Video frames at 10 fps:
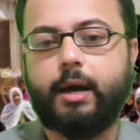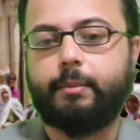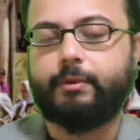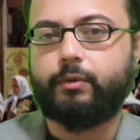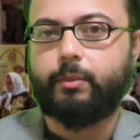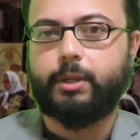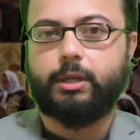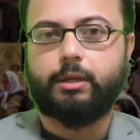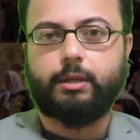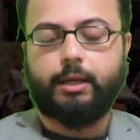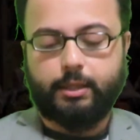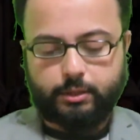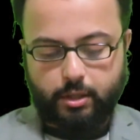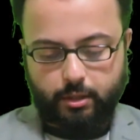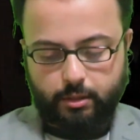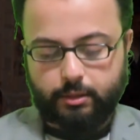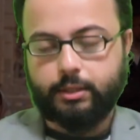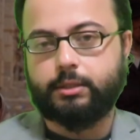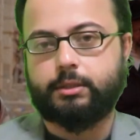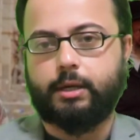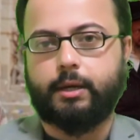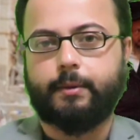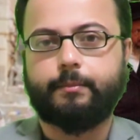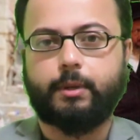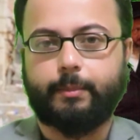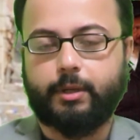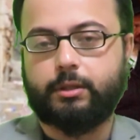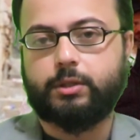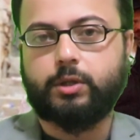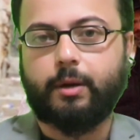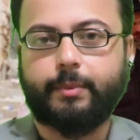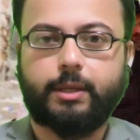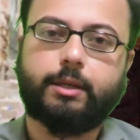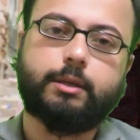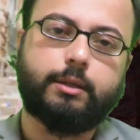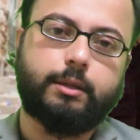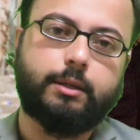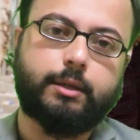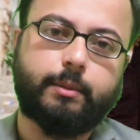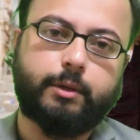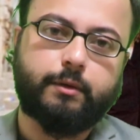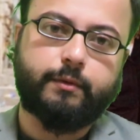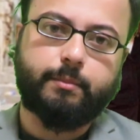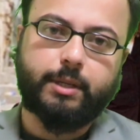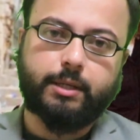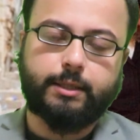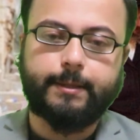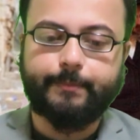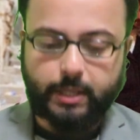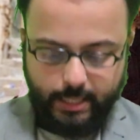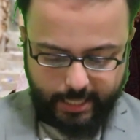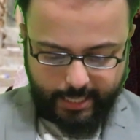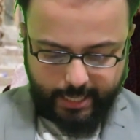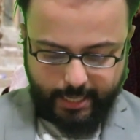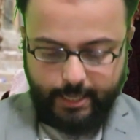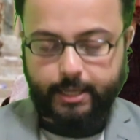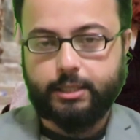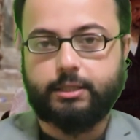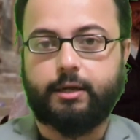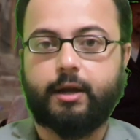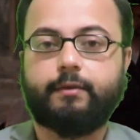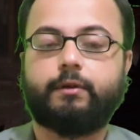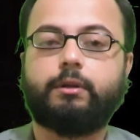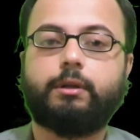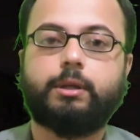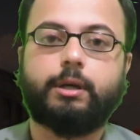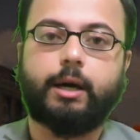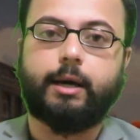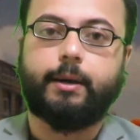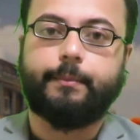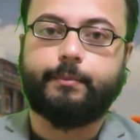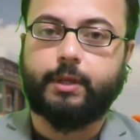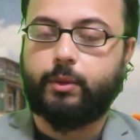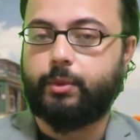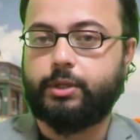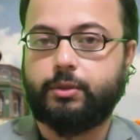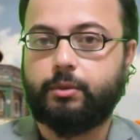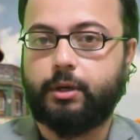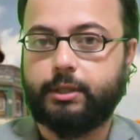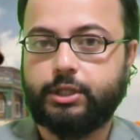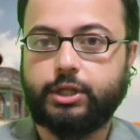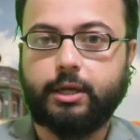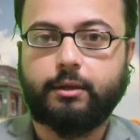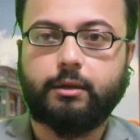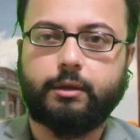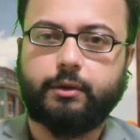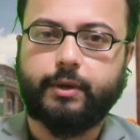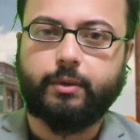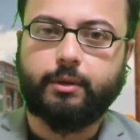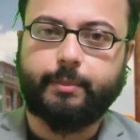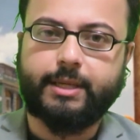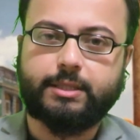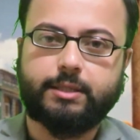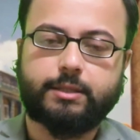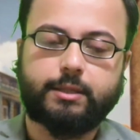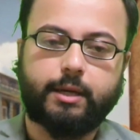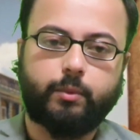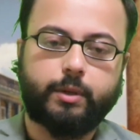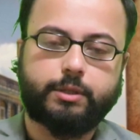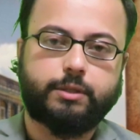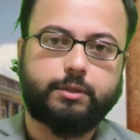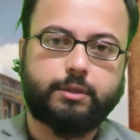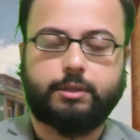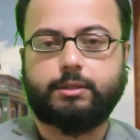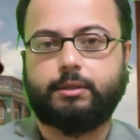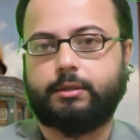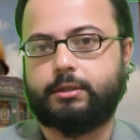Before we talk about this topic, the coming of the Mahdi, his arrival that we do on this channel on a regular basis, I want you to consider